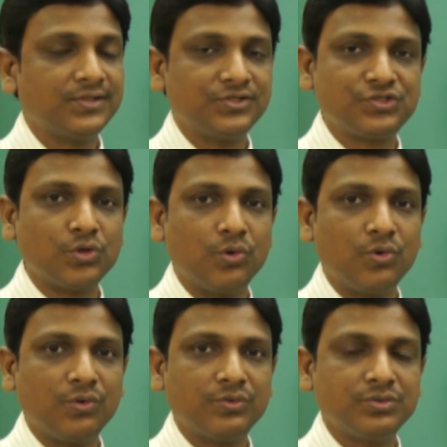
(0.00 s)

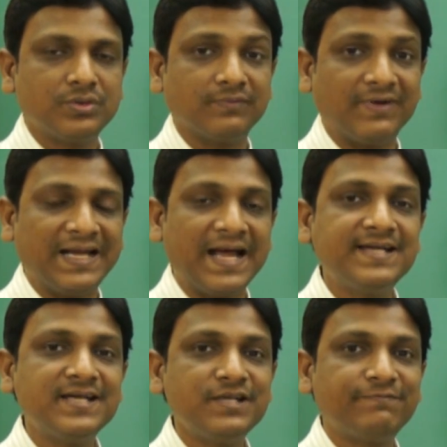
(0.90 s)
So while
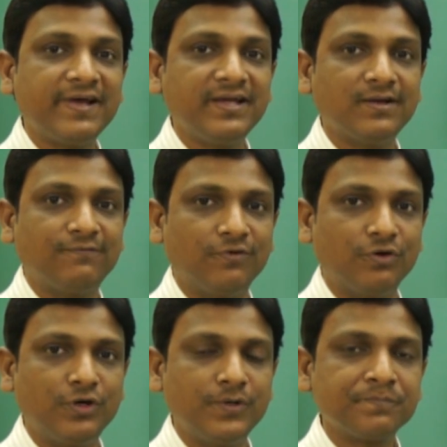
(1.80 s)
identifying your
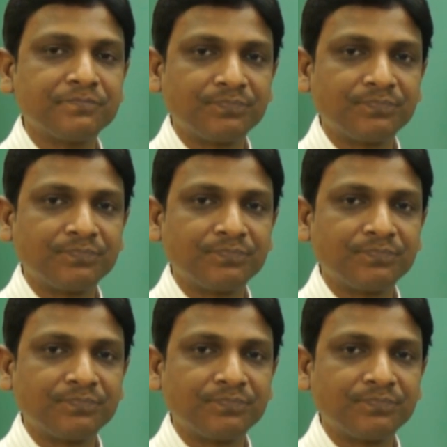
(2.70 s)
food,